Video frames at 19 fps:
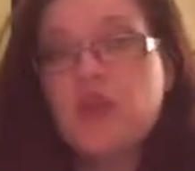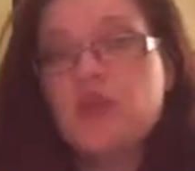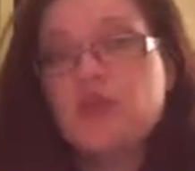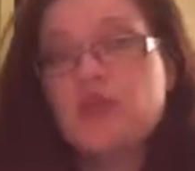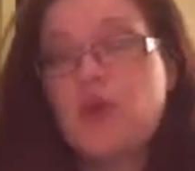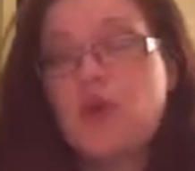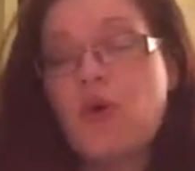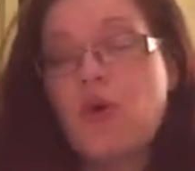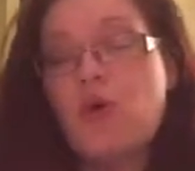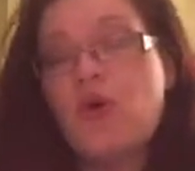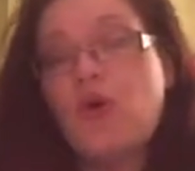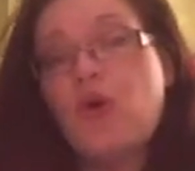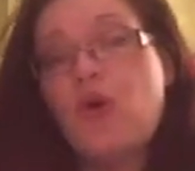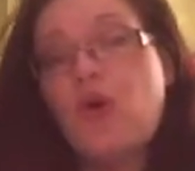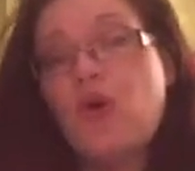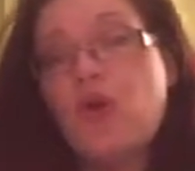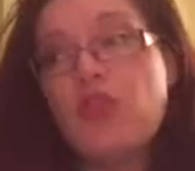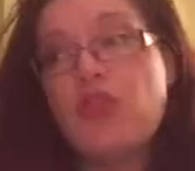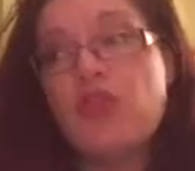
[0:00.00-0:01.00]

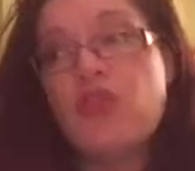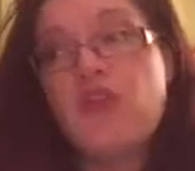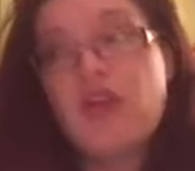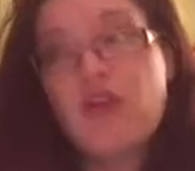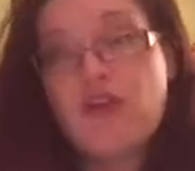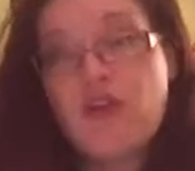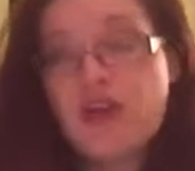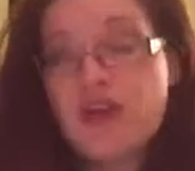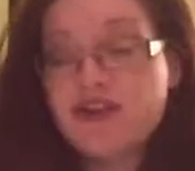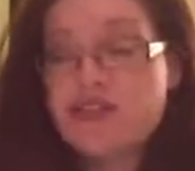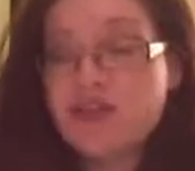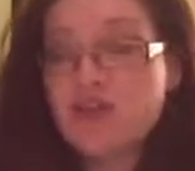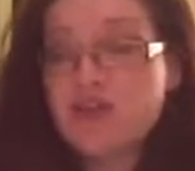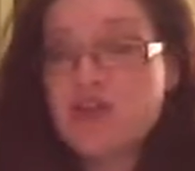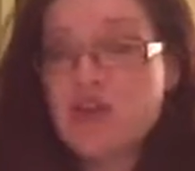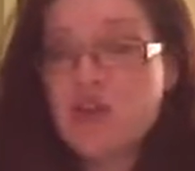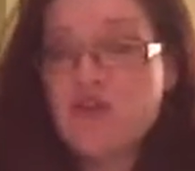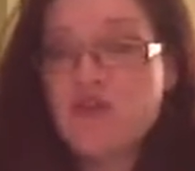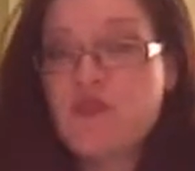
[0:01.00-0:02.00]
So they're not gonna sit on
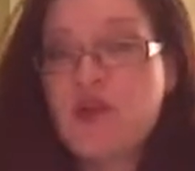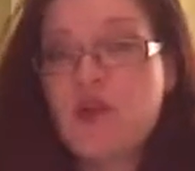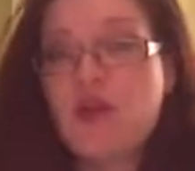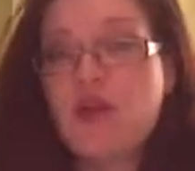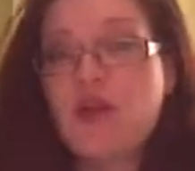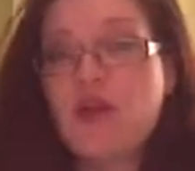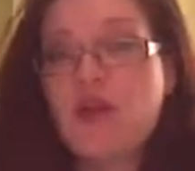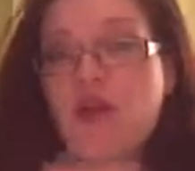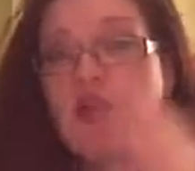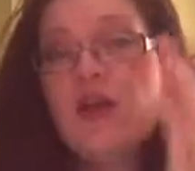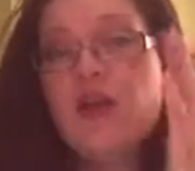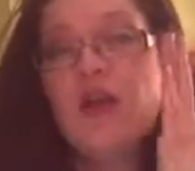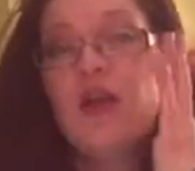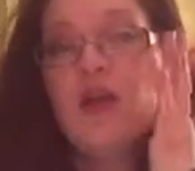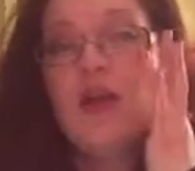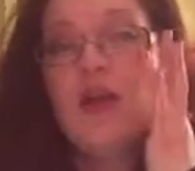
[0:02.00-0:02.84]
my shelf very long.